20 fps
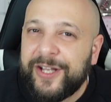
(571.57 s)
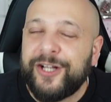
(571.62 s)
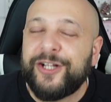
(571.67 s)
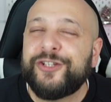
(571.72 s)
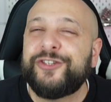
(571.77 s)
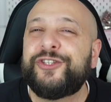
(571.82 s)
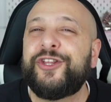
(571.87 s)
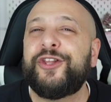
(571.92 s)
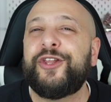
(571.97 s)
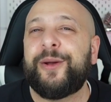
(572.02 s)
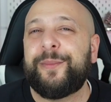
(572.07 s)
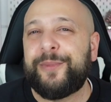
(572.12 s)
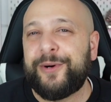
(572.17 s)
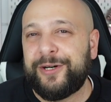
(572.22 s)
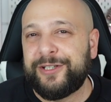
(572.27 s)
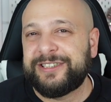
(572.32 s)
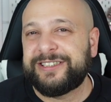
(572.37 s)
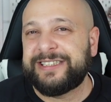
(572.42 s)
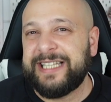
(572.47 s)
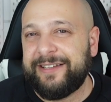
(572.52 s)
the
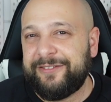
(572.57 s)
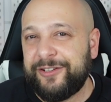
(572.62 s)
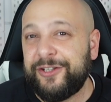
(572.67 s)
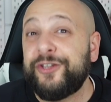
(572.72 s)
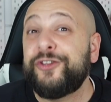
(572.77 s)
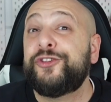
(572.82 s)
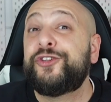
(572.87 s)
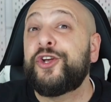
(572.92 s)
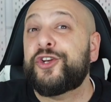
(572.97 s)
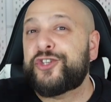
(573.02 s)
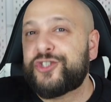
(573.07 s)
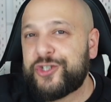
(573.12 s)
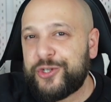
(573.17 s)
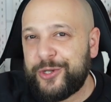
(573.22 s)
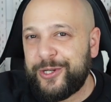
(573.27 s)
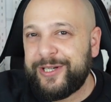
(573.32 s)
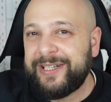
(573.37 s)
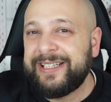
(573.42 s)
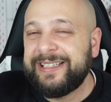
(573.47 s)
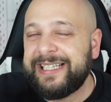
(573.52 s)
number 7, the
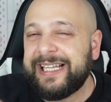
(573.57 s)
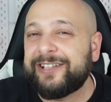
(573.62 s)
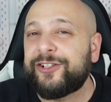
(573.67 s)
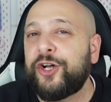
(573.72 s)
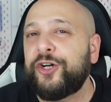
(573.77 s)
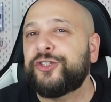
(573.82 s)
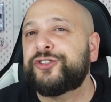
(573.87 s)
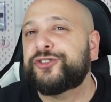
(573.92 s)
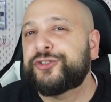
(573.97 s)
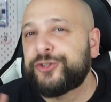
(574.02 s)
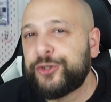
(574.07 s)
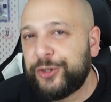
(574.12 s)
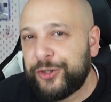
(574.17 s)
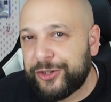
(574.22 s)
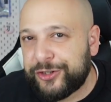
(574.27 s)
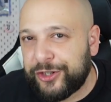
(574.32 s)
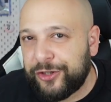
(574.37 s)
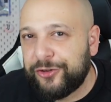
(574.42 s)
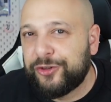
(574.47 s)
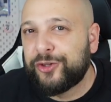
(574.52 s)
shirt that a
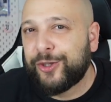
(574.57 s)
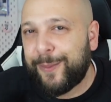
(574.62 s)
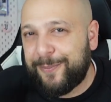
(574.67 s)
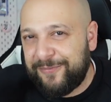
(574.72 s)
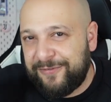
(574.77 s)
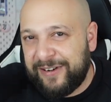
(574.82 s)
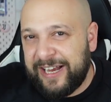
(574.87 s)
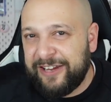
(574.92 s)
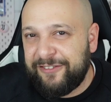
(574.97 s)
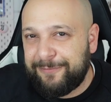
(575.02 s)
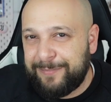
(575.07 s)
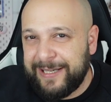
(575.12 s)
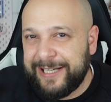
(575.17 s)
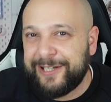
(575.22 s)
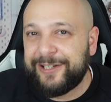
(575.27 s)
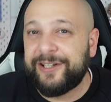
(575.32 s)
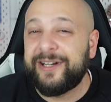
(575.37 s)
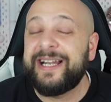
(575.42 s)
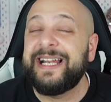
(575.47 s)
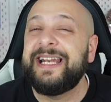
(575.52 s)
certain top 5
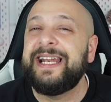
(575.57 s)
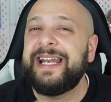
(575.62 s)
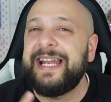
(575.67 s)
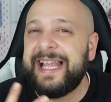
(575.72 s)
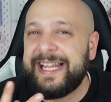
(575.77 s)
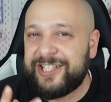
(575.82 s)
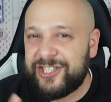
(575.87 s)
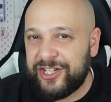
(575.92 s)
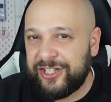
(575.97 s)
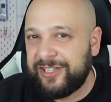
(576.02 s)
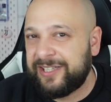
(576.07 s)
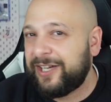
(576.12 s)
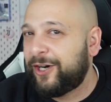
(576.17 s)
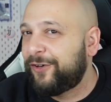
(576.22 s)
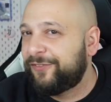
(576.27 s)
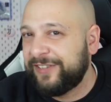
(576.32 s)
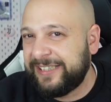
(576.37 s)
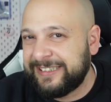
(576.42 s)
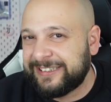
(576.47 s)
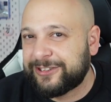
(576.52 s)
player legend
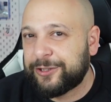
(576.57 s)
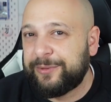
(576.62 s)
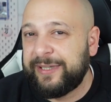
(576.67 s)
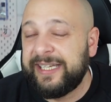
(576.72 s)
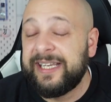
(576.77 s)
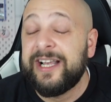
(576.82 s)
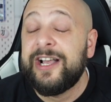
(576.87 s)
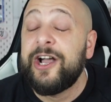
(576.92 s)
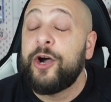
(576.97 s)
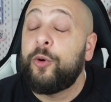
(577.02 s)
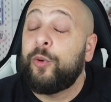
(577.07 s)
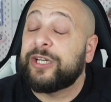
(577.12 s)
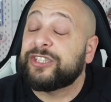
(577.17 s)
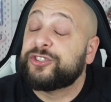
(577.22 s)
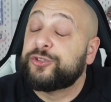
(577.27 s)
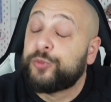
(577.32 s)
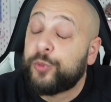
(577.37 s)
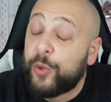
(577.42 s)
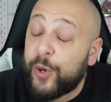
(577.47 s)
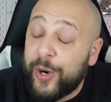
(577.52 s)
of history
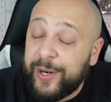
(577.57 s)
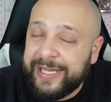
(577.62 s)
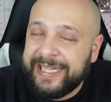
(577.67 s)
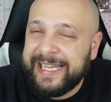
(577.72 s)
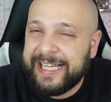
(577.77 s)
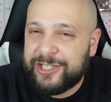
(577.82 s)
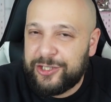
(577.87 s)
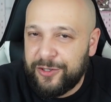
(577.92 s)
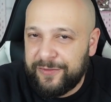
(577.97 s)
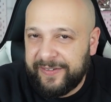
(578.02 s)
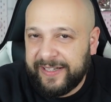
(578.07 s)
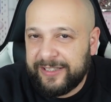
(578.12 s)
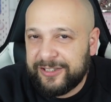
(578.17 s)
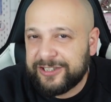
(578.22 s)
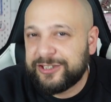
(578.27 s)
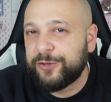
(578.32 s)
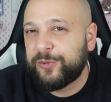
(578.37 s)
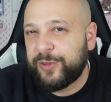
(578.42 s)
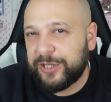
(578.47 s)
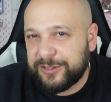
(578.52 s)
was wearing at
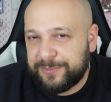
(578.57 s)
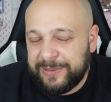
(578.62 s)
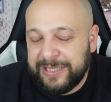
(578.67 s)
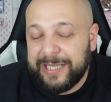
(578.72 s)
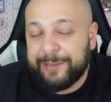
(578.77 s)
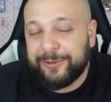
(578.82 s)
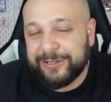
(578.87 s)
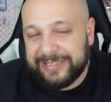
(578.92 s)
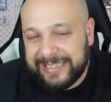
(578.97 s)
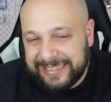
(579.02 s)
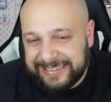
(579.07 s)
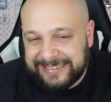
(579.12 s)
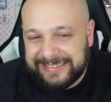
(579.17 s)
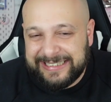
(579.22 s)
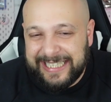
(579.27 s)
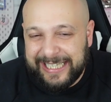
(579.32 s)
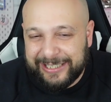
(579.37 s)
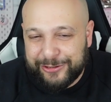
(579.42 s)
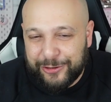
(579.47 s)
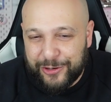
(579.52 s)
Juventus, and we are speaking about
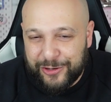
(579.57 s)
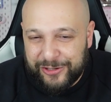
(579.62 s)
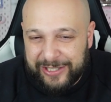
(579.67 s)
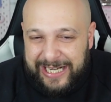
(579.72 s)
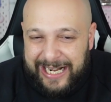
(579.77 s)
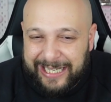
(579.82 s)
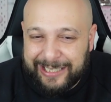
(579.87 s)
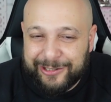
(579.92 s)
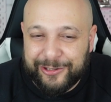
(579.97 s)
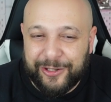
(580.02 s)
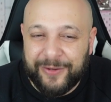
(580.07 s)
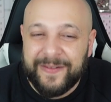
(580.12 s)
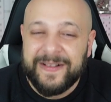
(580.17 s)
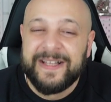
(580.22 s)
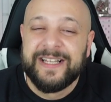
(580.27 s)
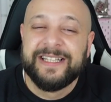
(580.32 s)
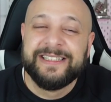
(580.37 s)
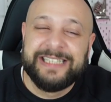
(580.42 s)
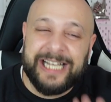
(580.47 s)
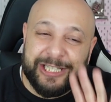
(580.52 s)
Cristiano Ronaldo.
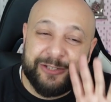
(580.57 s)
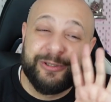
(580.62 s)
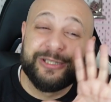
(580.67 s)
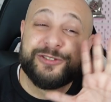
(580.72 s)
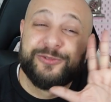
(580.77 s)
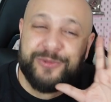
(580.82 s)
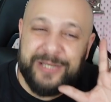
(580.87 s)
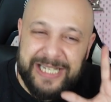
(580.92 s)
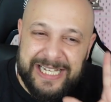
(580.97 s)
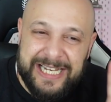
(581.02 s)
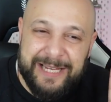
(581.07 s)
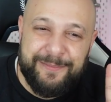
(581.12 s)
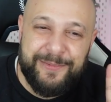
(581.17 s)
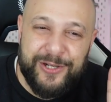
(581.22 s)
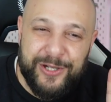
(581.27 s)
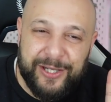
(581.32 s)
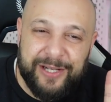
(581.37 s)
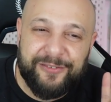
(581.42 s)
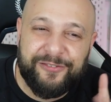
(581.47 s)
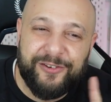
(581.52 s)
That was really
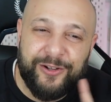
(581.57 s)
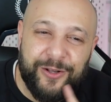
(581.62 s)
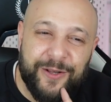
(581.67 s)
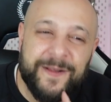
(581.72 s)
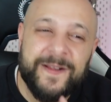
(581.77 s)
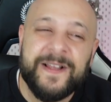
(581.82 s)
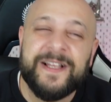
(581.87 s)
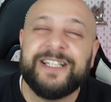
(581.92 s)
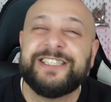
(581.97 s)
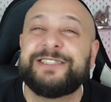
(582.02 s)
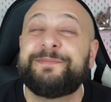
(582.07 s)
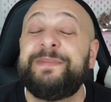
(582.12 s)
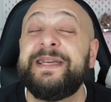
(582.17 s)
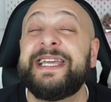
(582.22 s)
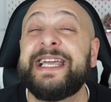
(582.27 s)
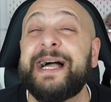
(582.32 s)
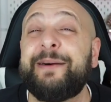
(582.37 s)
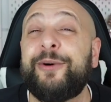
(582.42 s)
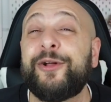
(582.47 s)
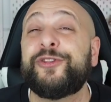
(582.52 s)
beautiful.
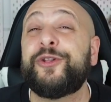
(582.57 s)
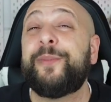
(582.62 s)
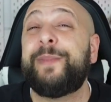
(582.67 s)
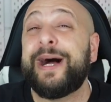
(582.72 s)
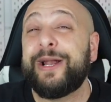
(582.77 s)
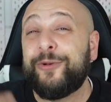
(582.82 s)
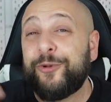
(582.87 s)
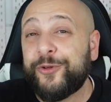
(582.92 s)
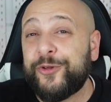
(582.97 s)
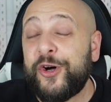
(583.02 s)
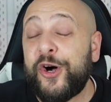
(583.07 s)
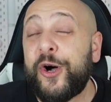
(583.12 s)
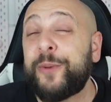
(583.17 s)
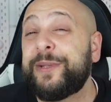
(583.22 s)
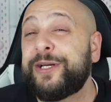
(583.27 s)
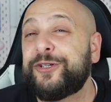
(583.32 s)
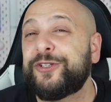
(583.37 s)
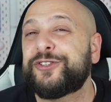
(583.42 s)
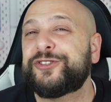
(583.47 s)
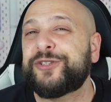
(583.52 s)
Speaking about the Ballon d'Or,
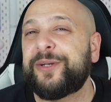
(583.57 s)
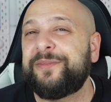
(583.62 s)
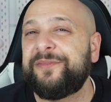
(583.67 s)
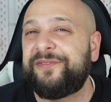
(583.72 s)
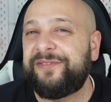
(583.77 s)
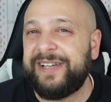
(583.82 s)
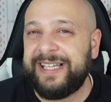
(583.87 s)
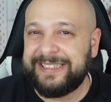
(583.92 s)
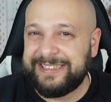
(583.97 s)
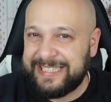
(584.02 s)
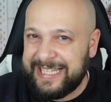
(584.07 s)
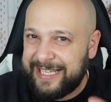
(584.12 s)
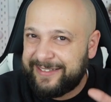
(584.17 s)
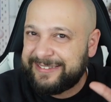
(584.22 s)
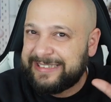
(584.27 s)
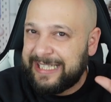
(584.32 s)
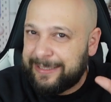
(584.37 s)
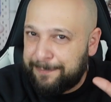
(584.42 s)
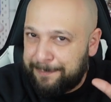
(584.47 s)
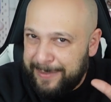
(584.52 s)
because some fans
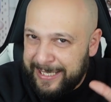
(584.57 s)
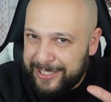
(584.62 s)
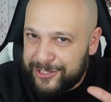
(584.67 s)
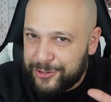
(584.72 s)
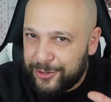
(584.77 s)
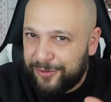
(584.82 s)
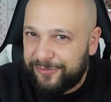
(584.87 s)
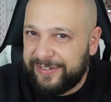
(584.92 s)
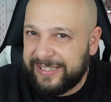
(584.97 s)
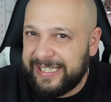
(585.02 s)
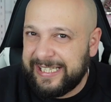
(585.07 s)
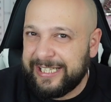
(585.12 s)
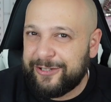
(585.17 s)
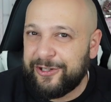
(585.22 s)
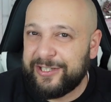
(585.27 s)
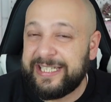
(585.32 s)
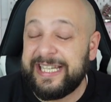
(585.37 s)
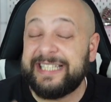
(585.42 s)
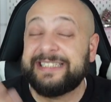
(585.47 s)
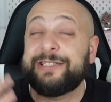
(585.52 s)
have that picture of
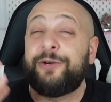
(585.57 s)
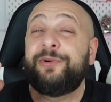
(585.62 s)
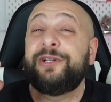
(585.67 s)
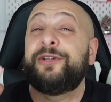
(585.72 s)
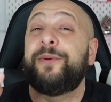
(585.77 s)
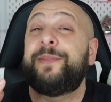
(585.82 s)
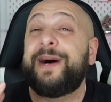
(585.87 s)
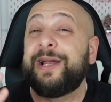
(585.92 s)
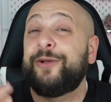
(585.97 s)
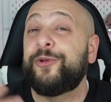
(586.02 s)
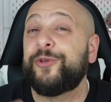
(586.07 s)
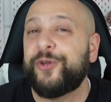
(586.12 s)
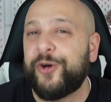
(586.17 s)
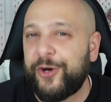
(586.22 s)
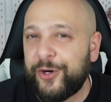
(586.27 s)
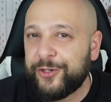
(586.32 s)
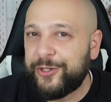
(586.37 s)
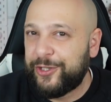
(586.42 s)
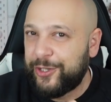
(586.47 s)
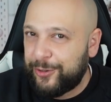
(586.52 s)
Federico Chiesa with the Ballon
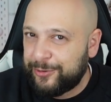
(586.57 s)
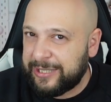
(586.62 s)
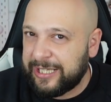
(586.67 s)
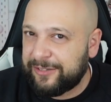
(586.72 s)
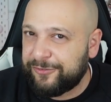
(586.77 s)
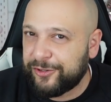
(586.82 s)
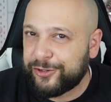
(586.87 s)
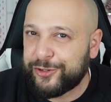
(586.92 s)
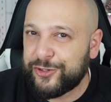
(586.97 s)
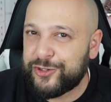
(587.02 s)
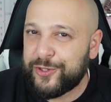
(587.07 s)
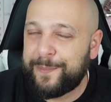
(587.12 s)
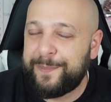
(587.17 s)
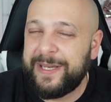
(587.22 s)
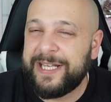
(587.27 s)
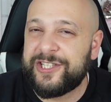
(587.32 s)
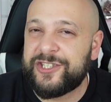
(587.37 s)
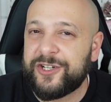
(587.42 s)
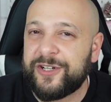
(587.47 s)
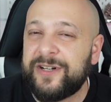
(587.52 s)
d'Or, you know, that Photoshop
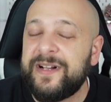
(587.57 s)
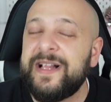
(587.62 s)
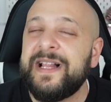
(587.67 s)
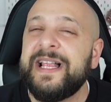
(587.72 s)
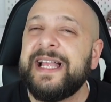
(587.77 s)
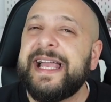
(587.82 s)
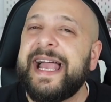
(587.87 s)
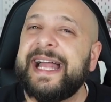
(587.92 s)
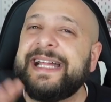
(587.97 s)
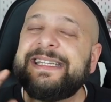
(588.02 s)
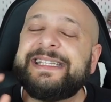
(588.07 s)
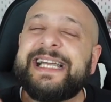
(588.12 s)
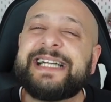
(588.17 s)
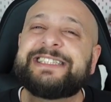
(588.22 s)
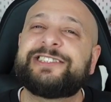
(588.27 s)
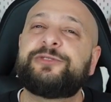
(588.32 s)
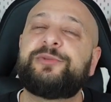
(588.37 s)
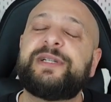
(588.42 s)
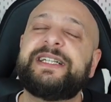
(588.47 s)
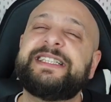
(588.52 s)
picture, and
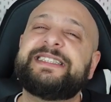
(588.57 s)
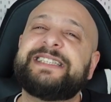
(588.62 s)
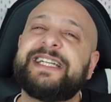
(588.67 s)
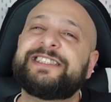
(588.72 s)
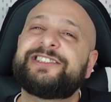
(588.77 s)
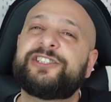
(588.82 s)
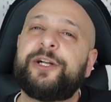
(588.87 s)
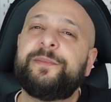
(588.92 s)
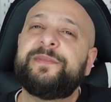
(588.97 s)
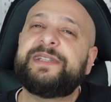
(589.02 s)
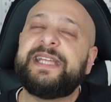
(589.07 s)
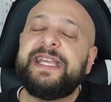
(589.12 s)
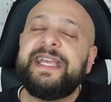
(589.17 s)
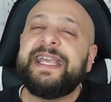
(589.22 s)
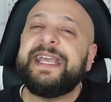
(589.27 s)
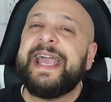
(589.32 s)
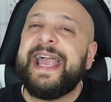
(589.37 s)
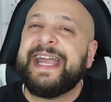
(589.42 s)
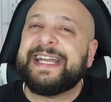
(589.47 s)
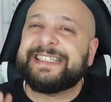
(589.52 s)
that's where he said
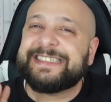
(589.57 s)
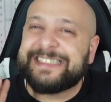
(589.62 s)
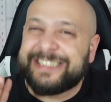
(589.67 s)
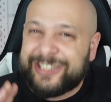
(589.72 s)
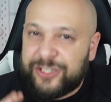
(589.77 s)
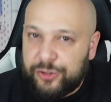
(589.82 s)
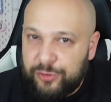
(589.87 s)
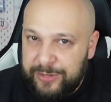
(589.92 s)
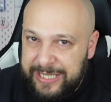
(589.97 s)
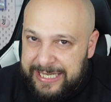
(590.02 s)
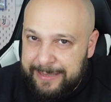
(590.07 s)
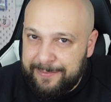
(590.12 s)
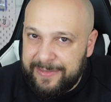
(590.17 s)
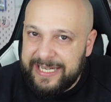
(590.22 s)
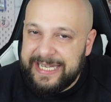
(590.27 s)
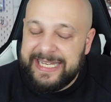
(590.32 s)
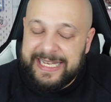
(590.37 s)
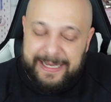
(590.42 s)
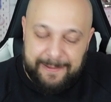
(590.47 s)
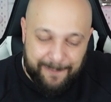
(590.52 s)
something
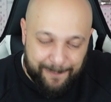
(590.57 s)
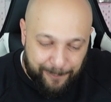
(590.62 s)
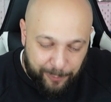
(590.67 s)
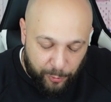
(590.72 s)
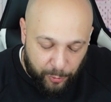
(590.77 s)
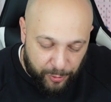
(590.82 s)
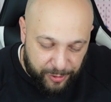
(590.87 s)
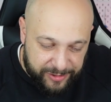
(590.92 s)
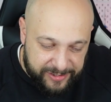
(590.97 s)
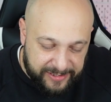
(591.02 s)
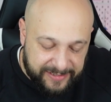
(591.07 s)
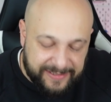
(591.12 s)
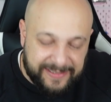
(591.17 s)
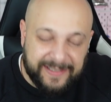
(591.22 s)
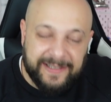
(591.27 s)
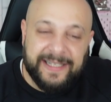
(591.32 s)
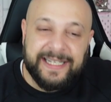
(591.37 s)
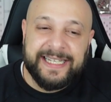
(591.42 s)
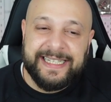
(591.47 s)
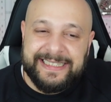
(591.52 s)
extremely important.
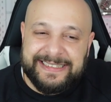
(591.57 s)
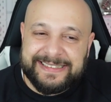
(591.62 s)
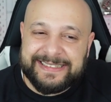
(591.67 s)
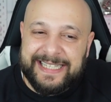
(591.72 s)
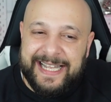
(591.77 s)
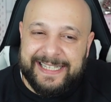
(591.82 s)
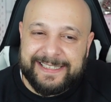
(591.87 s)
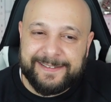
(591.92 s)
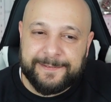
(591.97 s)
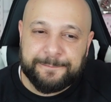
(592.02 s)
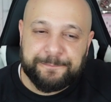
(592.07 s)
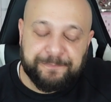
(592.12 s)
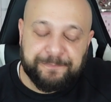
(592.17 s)
He said,